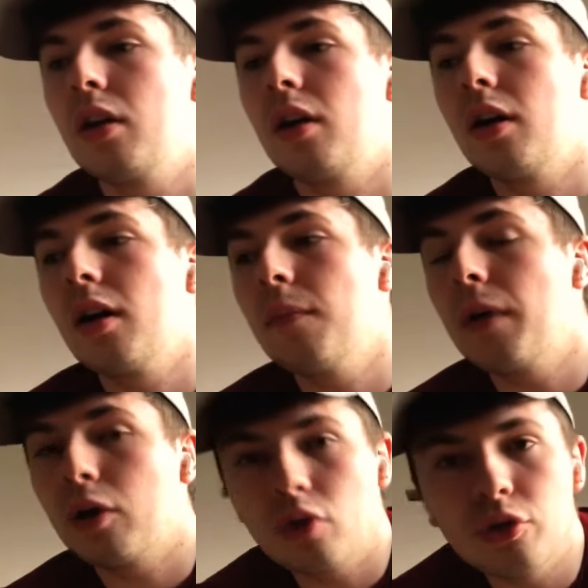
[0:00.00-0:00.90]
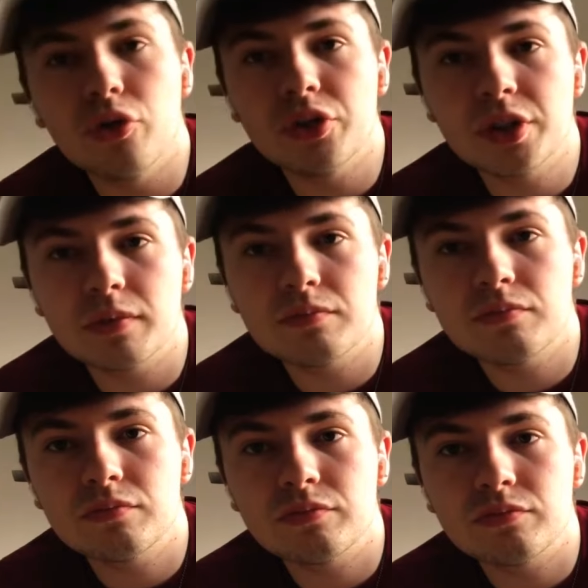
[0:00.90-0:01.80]
And I'm going to do it this year.
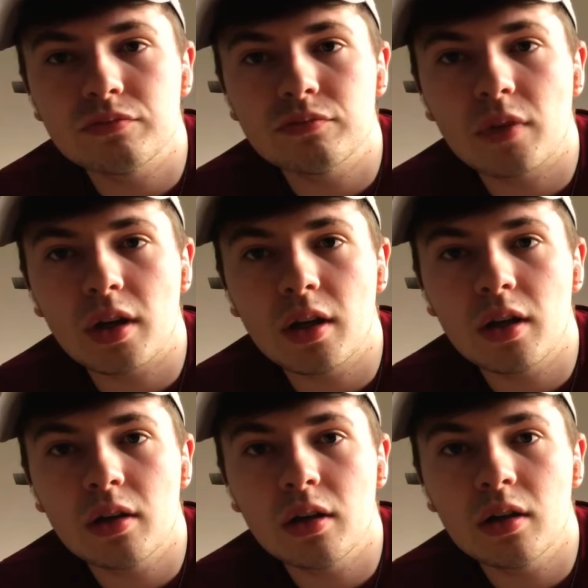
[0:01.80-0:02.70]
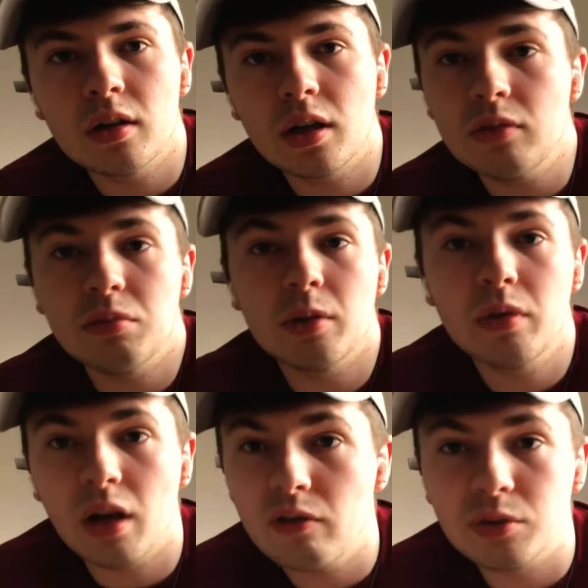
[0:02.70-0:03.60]
And I don't blame you.
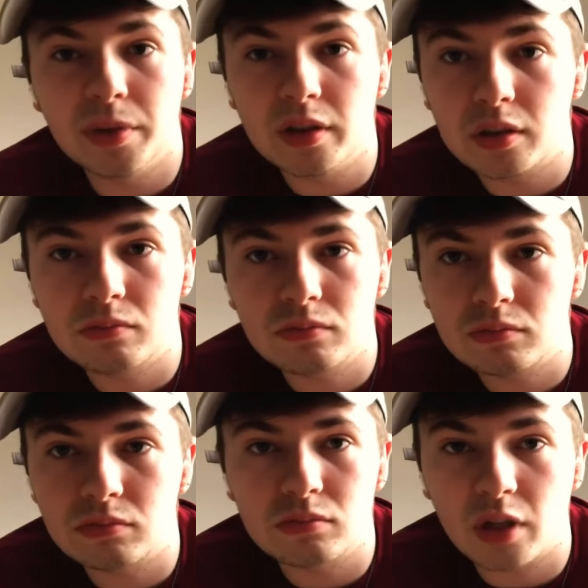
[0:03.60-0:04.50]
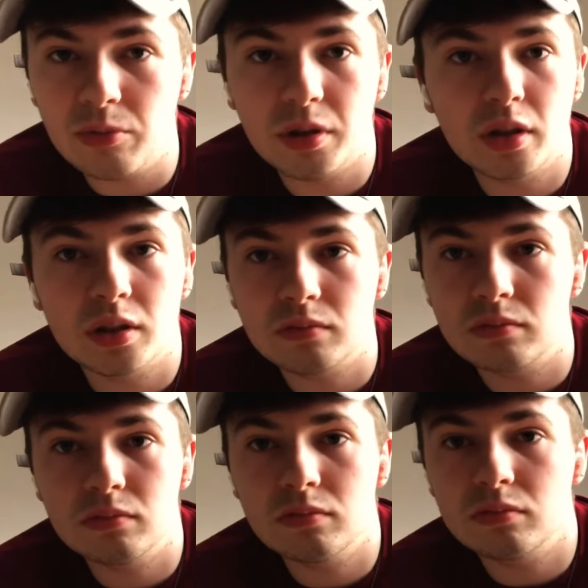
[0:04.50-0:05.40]
Everyone's been there. I've been there.
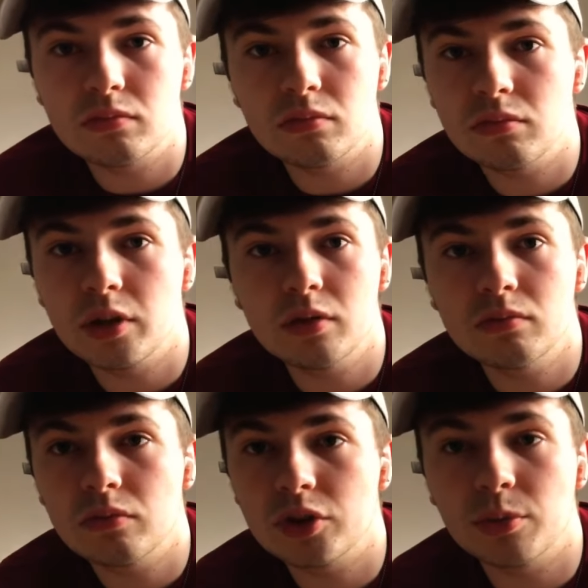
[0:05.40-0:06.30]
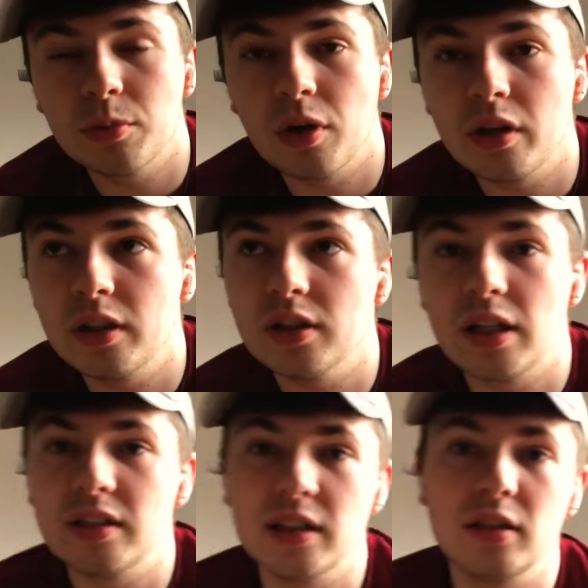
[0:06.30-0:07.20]
You know, summer body is
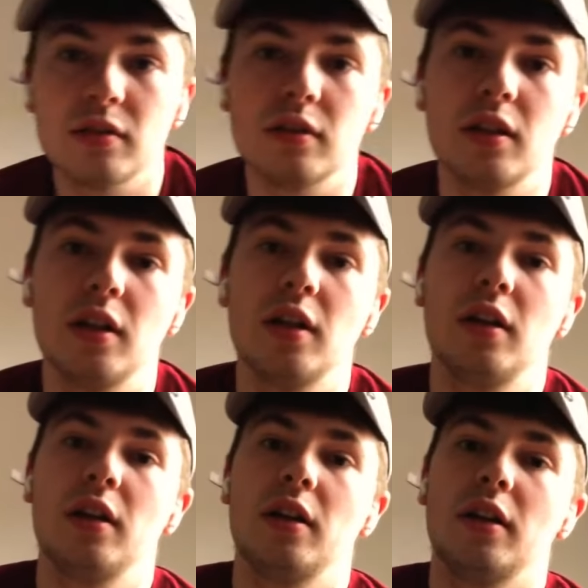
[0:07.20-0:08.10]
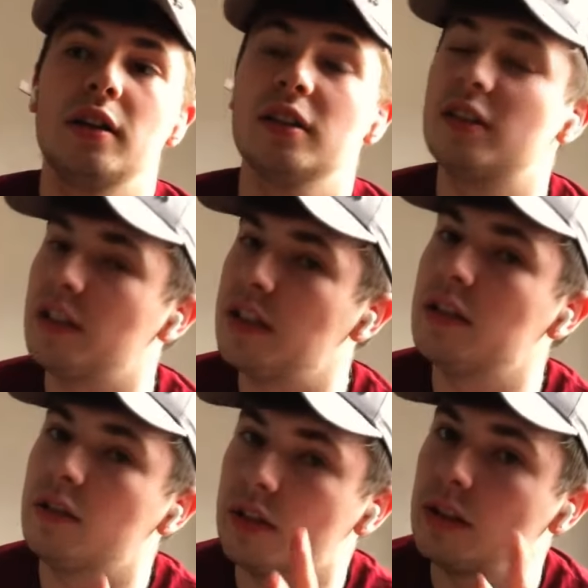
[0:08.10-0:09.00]
ideal. It's a
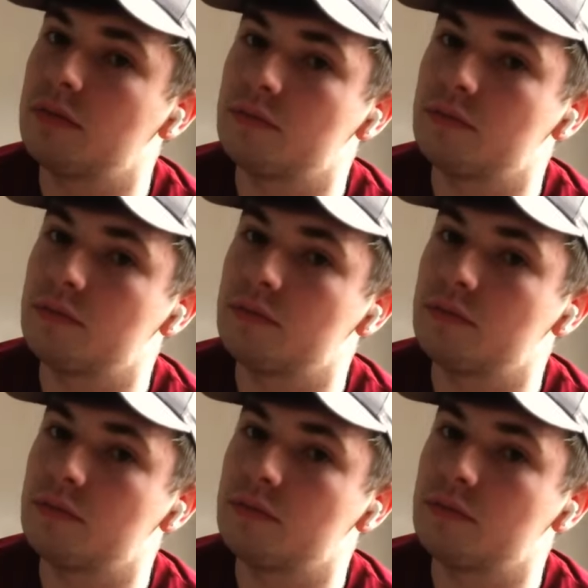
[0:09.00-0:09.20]
seasonal thing.